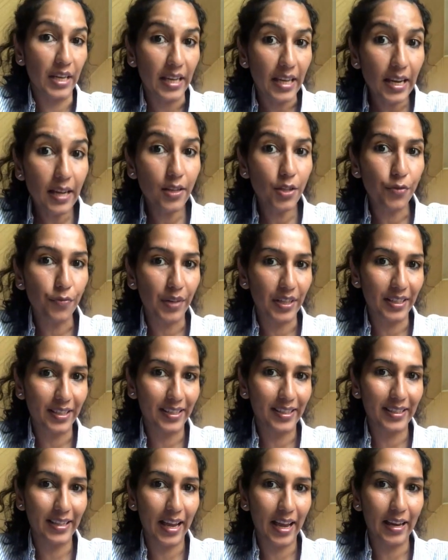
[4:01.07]
we need to
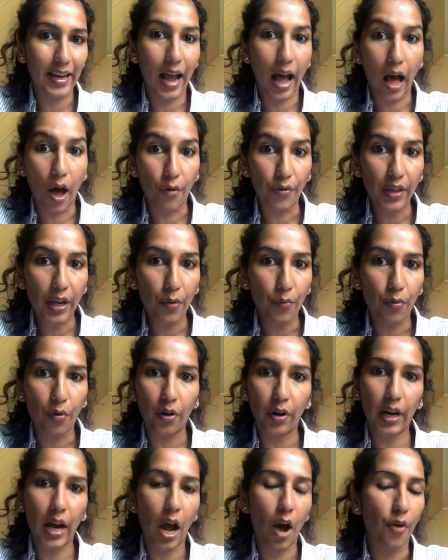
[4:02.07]
understand how they
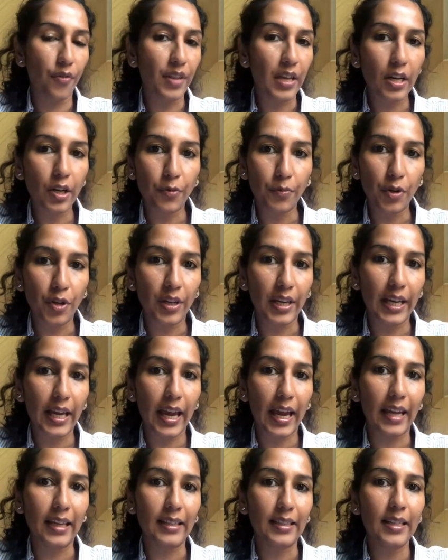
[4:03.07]
work, how they
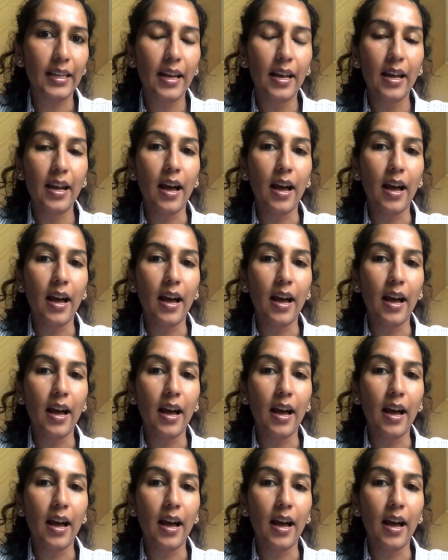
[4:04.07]
communicate